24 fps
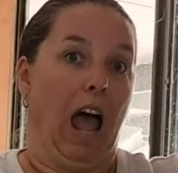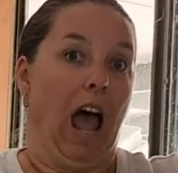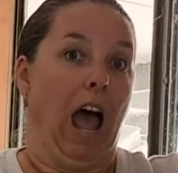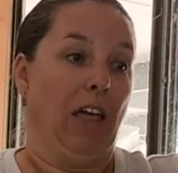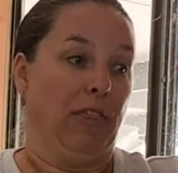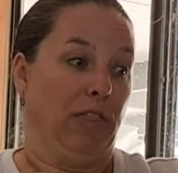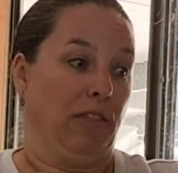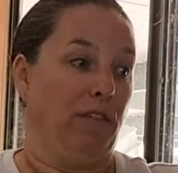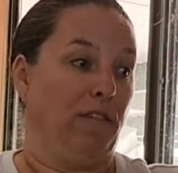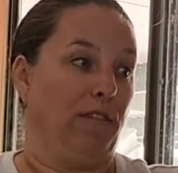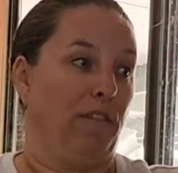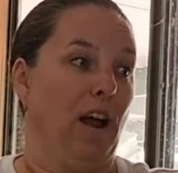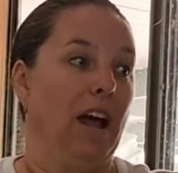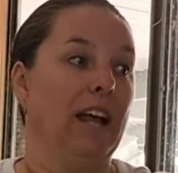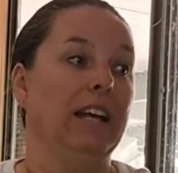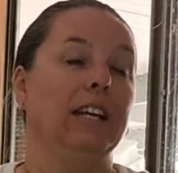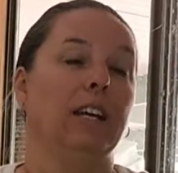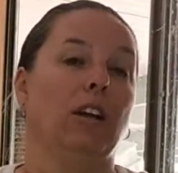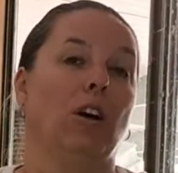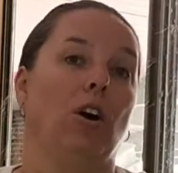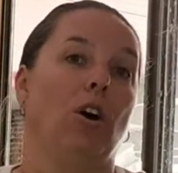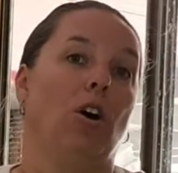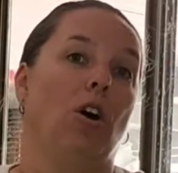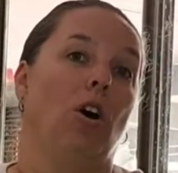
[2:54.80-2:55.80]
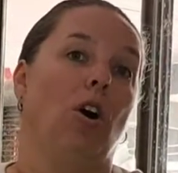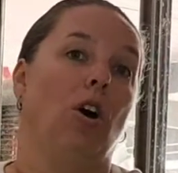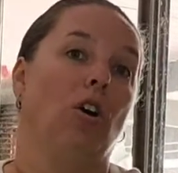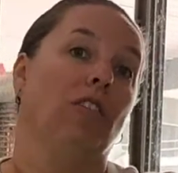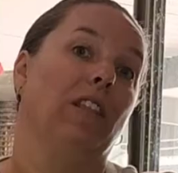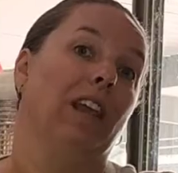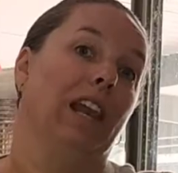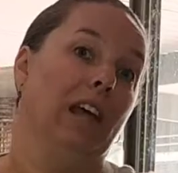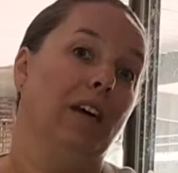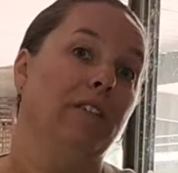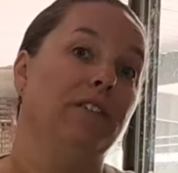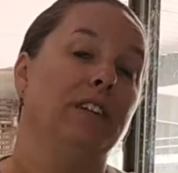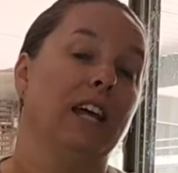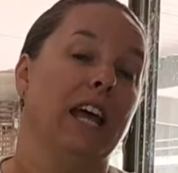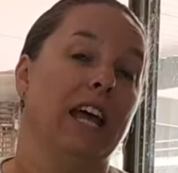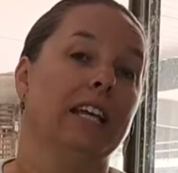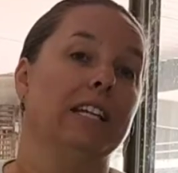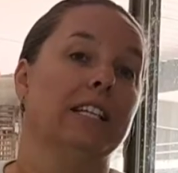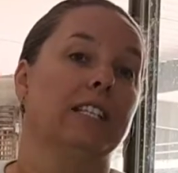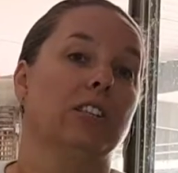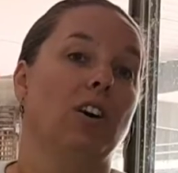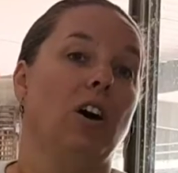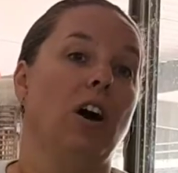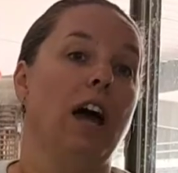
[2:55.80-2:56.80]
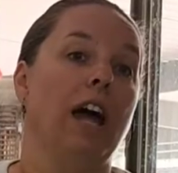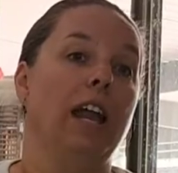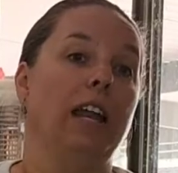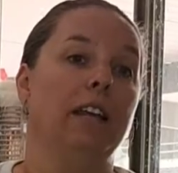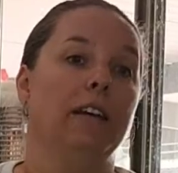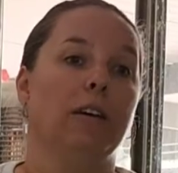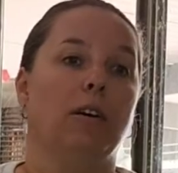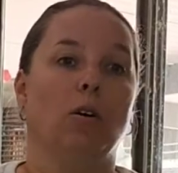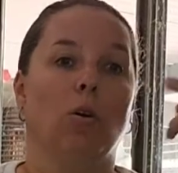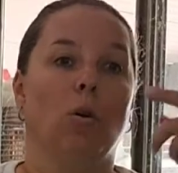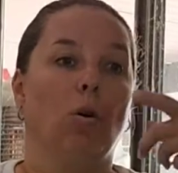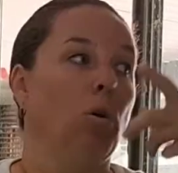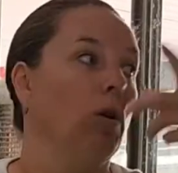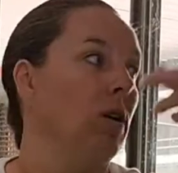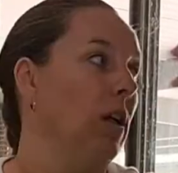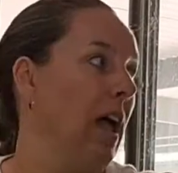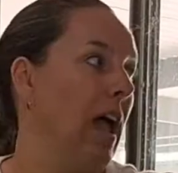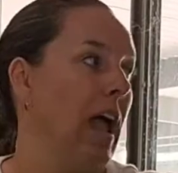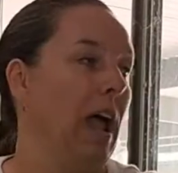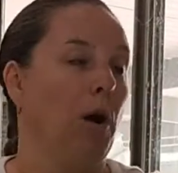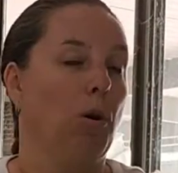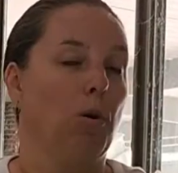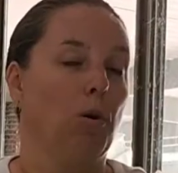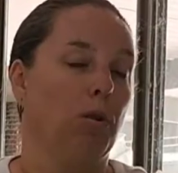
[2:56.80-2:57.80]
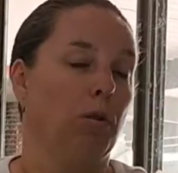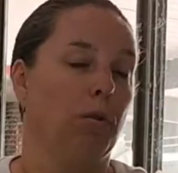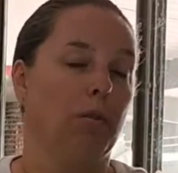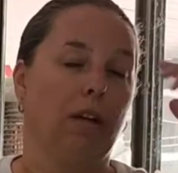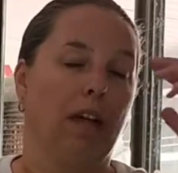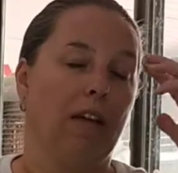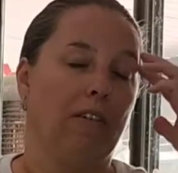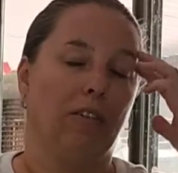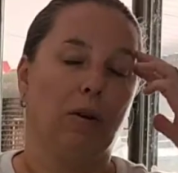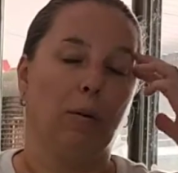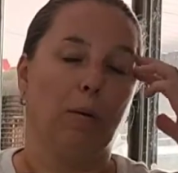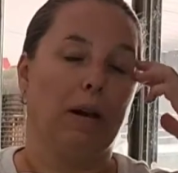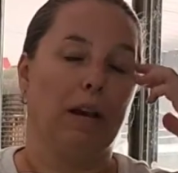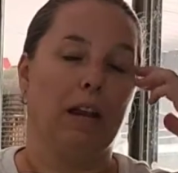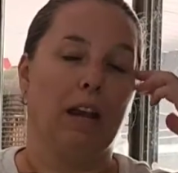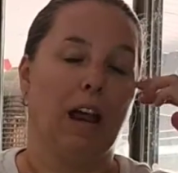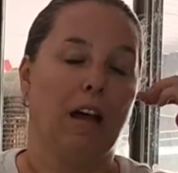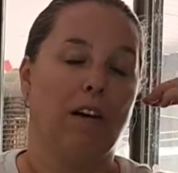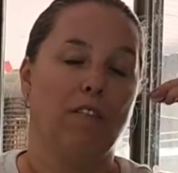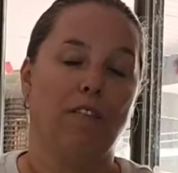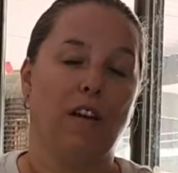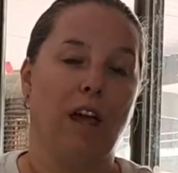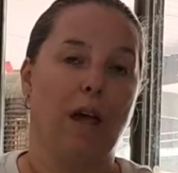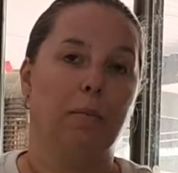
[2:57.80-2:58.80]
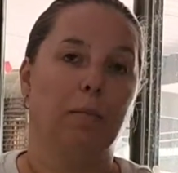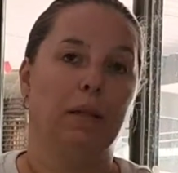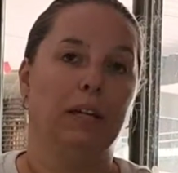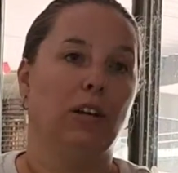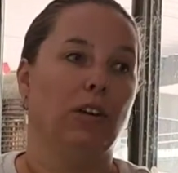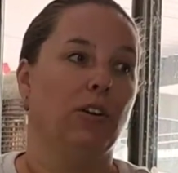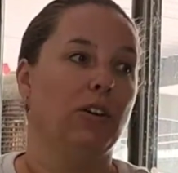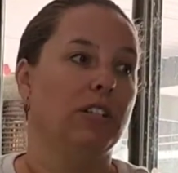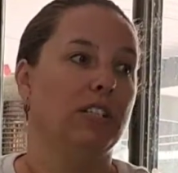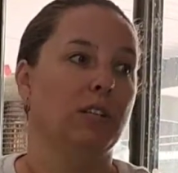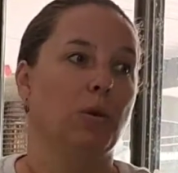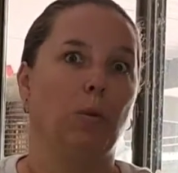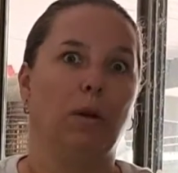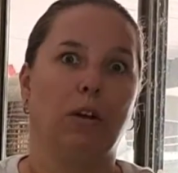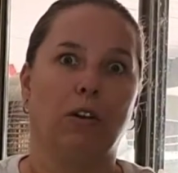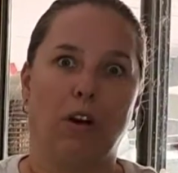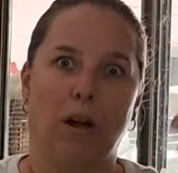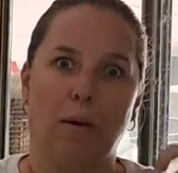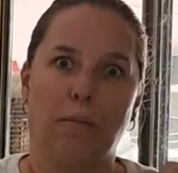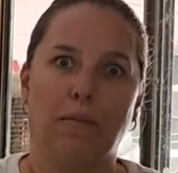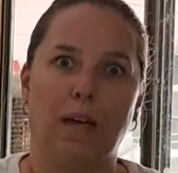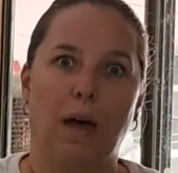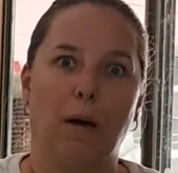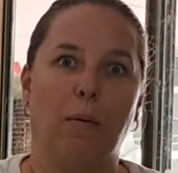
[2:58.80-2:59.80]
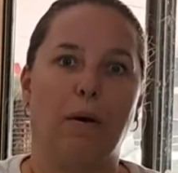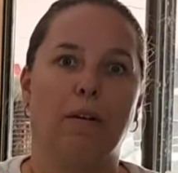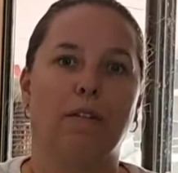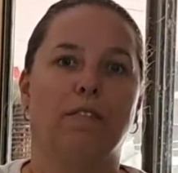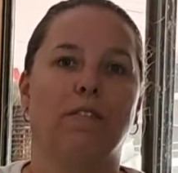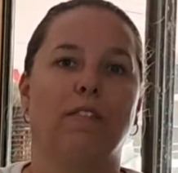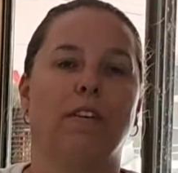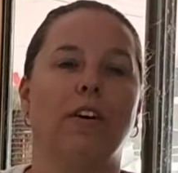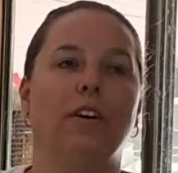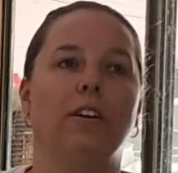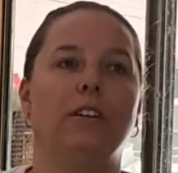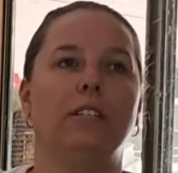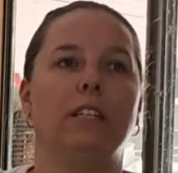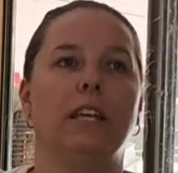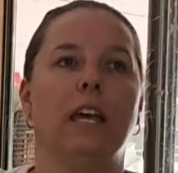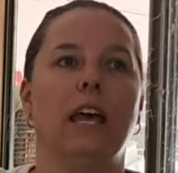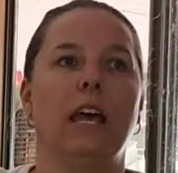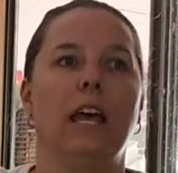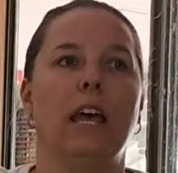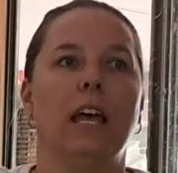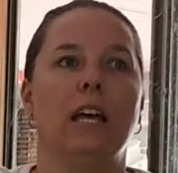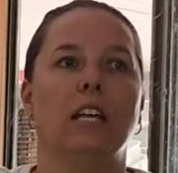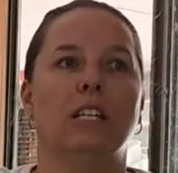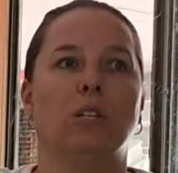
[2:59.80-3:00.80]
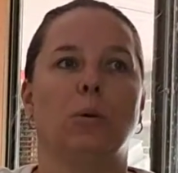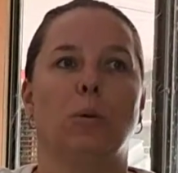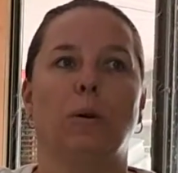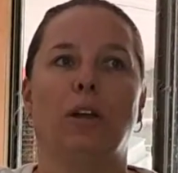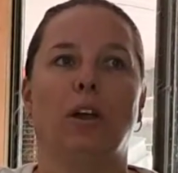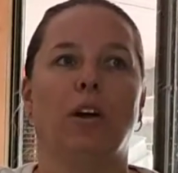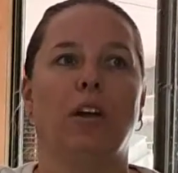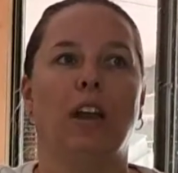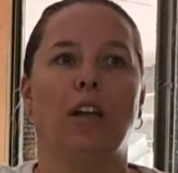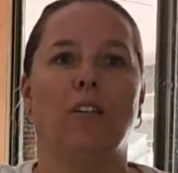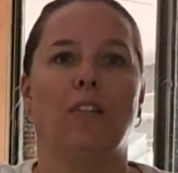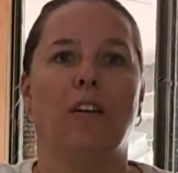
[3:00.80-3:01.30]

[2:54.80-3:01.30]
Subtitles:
at the front on the left-hand side. Everyone in our family knows that we grab that one first. So we don't